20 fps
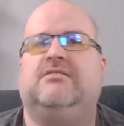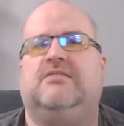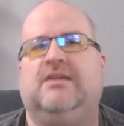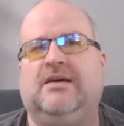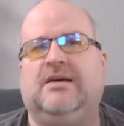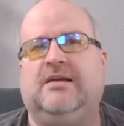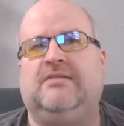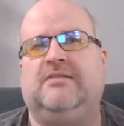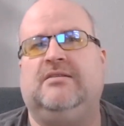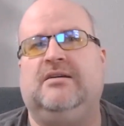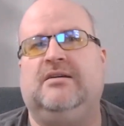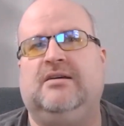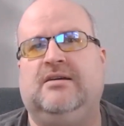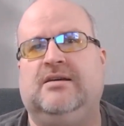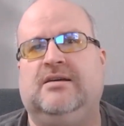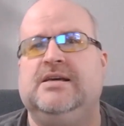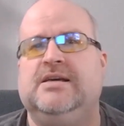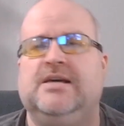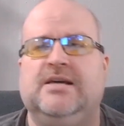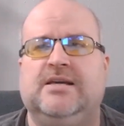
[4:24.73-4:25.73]

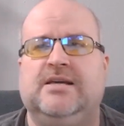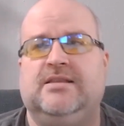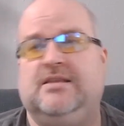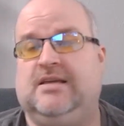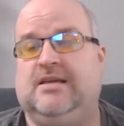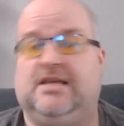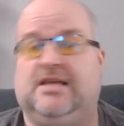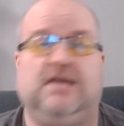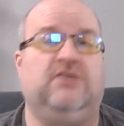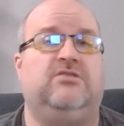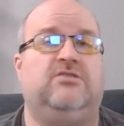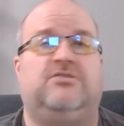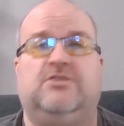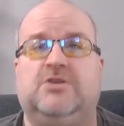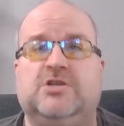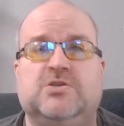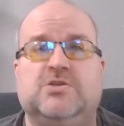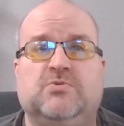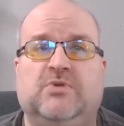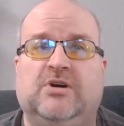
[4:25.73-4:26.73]
The
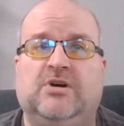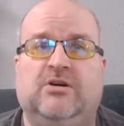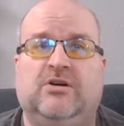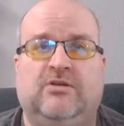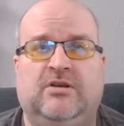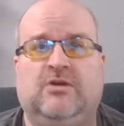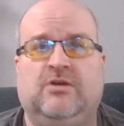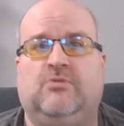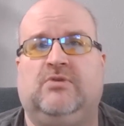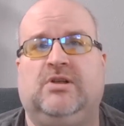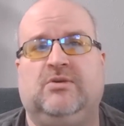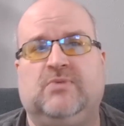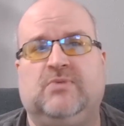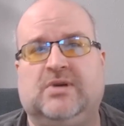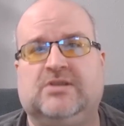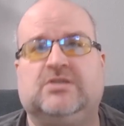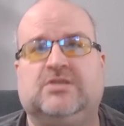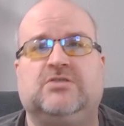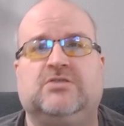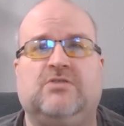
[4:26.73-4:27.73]
characters were, you know, really well
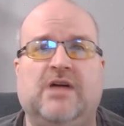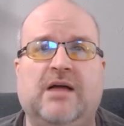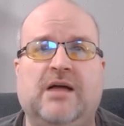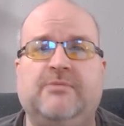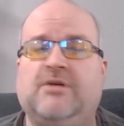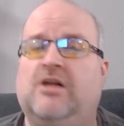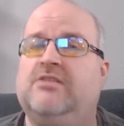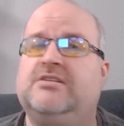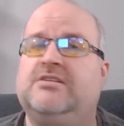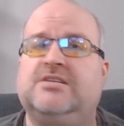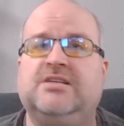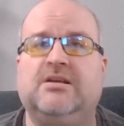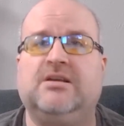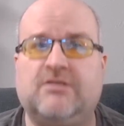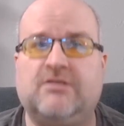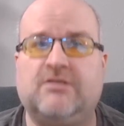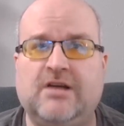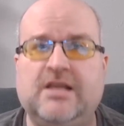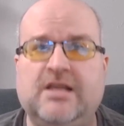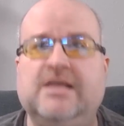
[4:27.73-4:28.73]
described. All the
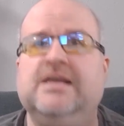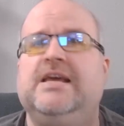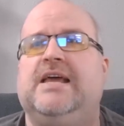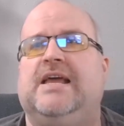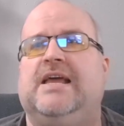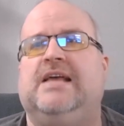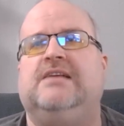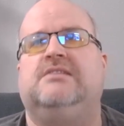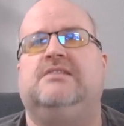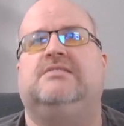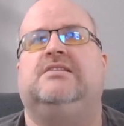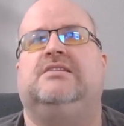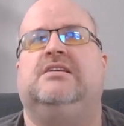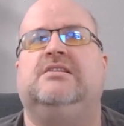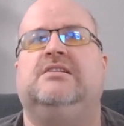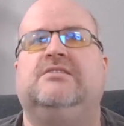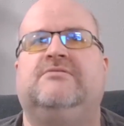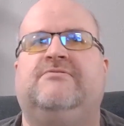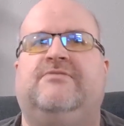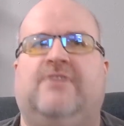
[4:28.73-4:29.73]
scenery is
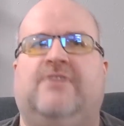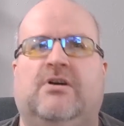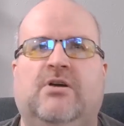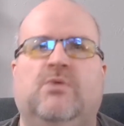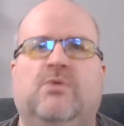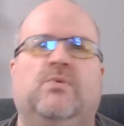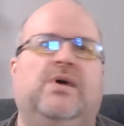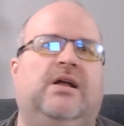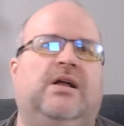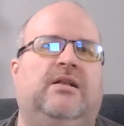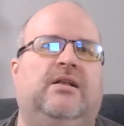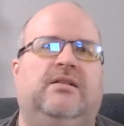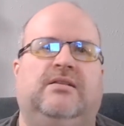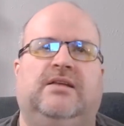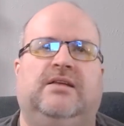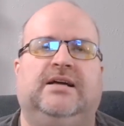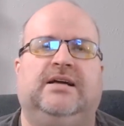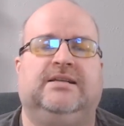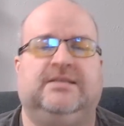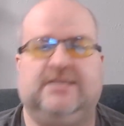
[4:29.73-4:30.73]
very well
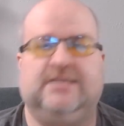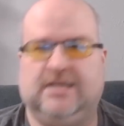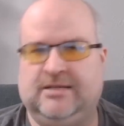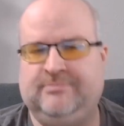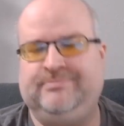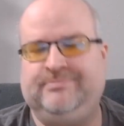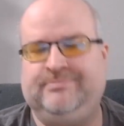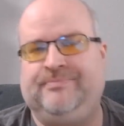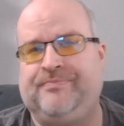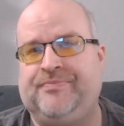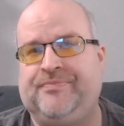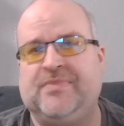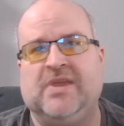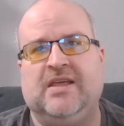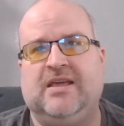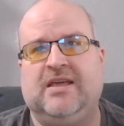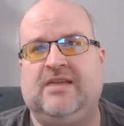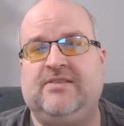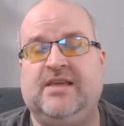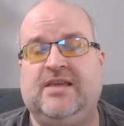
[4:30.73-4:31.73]
done,
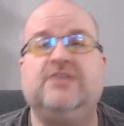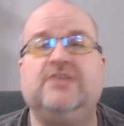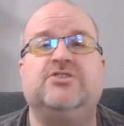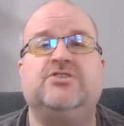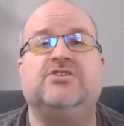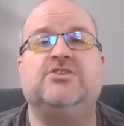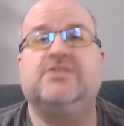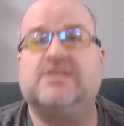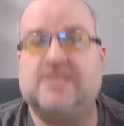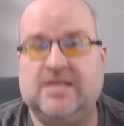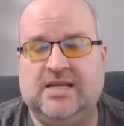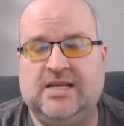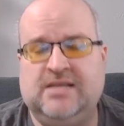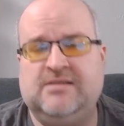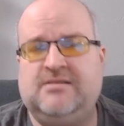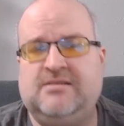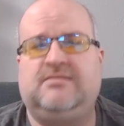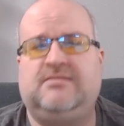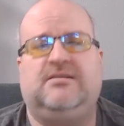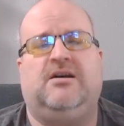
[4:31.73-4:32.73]
and the action
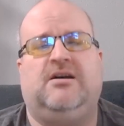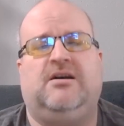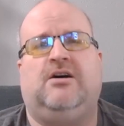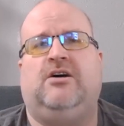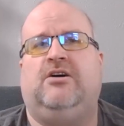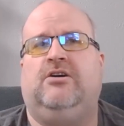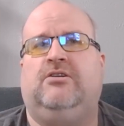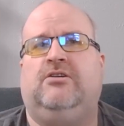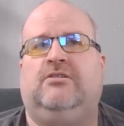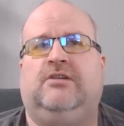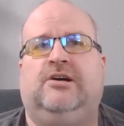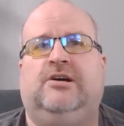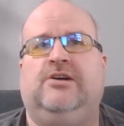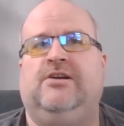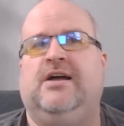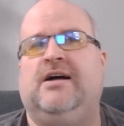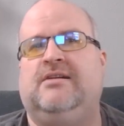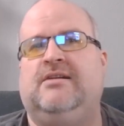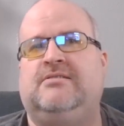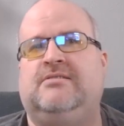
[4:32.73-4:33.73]
scenes are
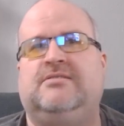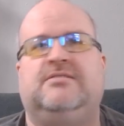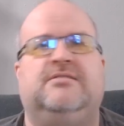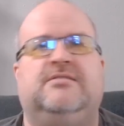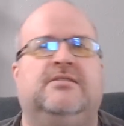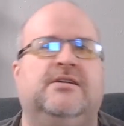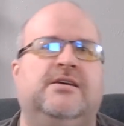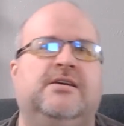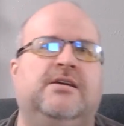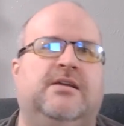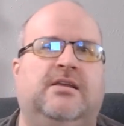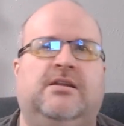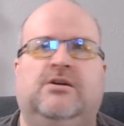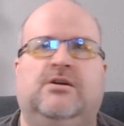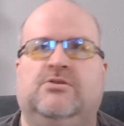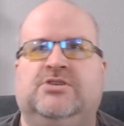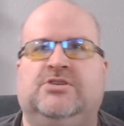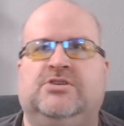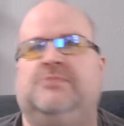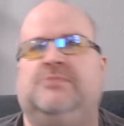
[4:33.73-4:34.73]
not, you know,
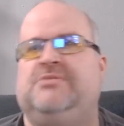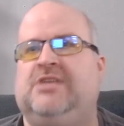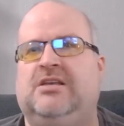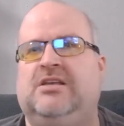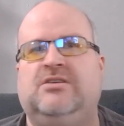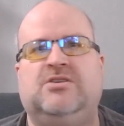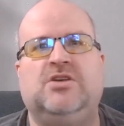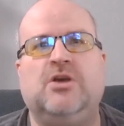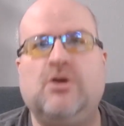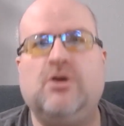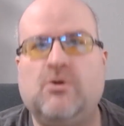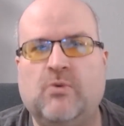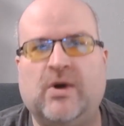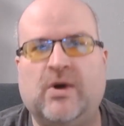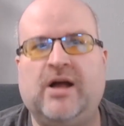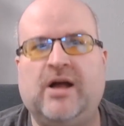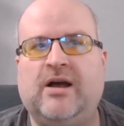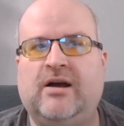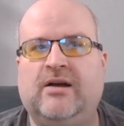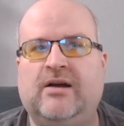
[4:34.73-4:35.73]
jumped into
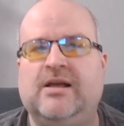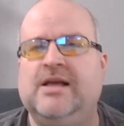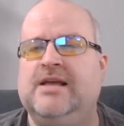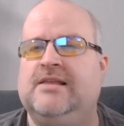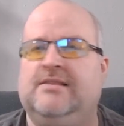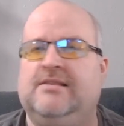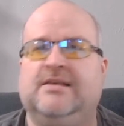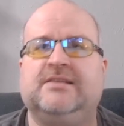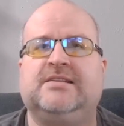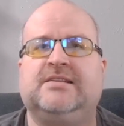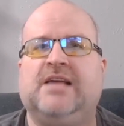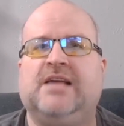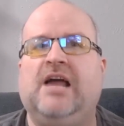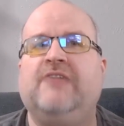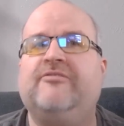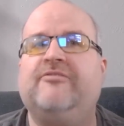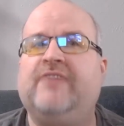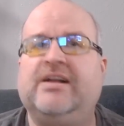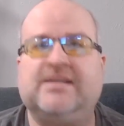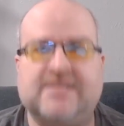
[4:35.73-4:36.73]
where this guy
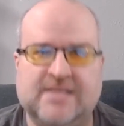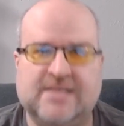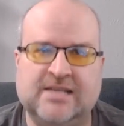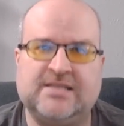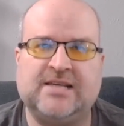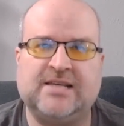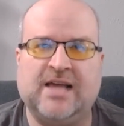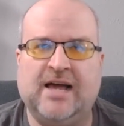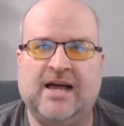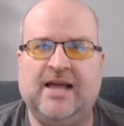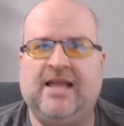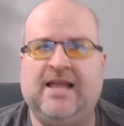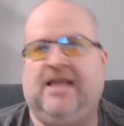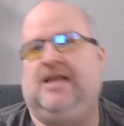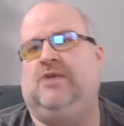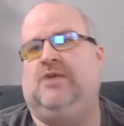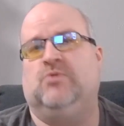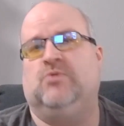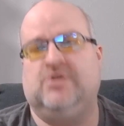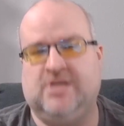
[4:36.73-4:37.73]
fights this guy
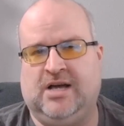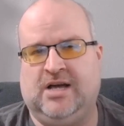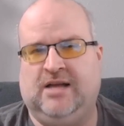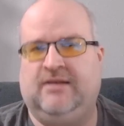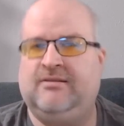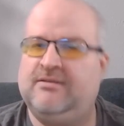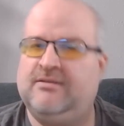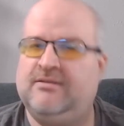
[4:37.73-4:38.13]
and we're done.